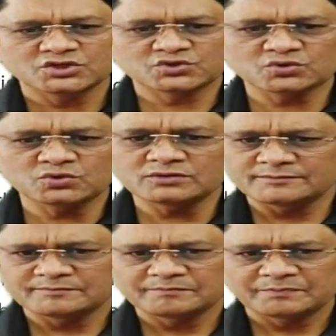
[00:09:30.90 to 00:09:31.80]
So
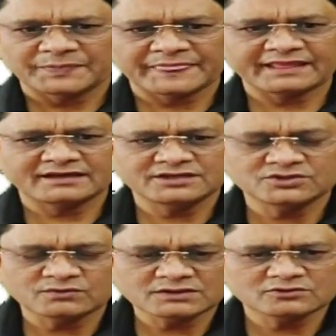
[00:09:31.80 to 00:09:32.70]
it
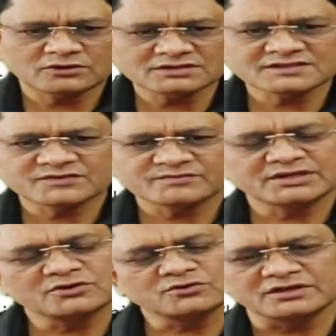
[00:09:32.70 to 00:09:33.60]
was not
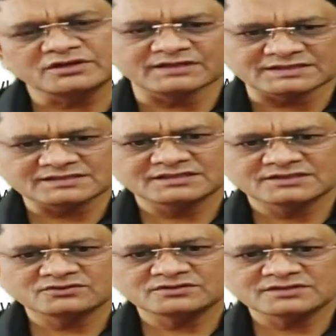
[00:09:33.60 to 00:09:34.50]
suspended only once.
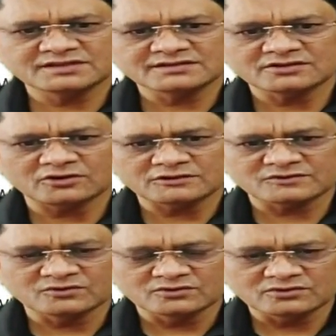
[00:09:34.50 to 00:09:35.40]
So this is
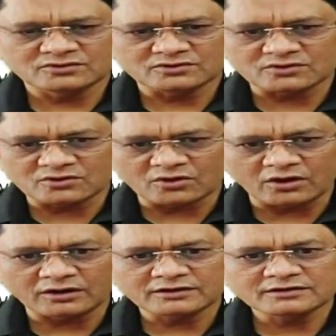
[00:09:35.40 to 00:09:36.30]
also wrong,
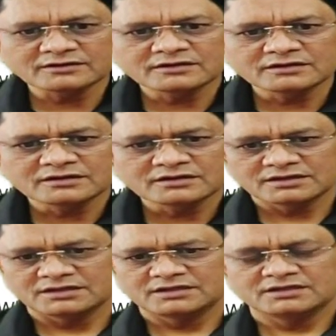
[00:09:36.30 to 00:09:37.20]

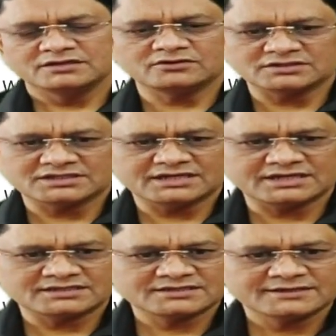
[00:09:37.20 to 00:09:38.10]
not
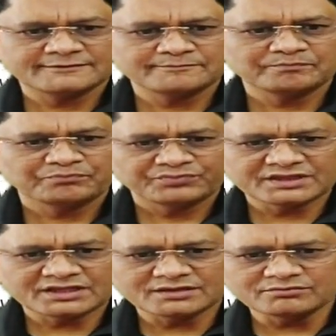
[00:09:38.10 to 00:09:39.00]
correct.
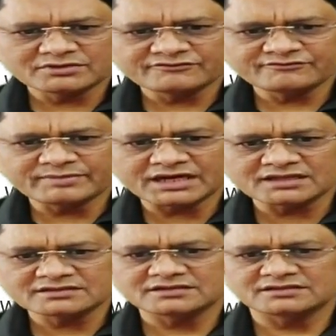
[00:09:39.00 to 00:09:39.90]
The number of
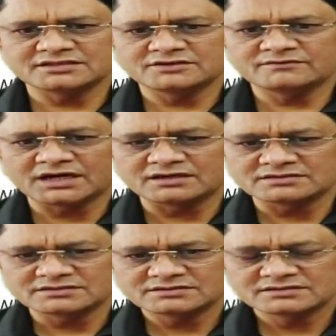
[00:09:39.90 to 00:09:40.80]
Bharat Ratna award
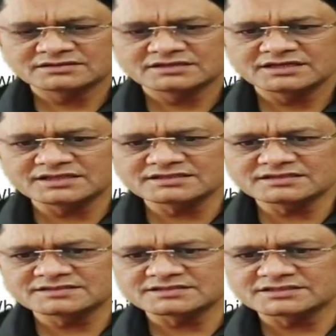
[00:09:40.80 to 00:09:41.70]
is
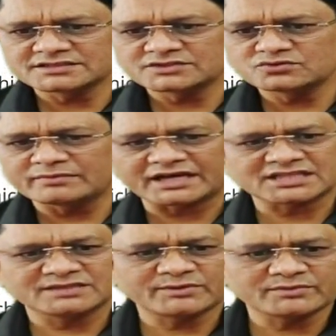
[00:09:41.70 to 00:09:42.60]
restricted to
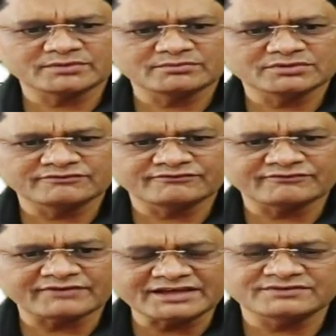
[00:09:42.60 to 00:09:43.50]
maximum number of
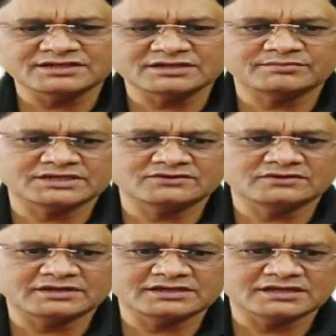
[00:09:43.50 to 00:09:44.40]
5 in a
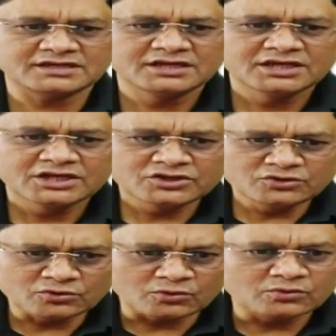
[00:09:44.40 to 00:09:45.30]
particular year.
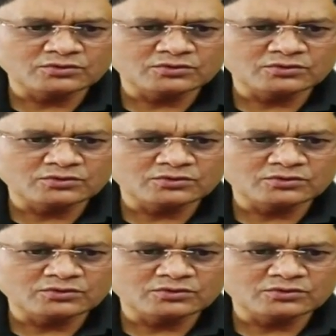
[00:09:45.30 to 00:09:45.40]
No,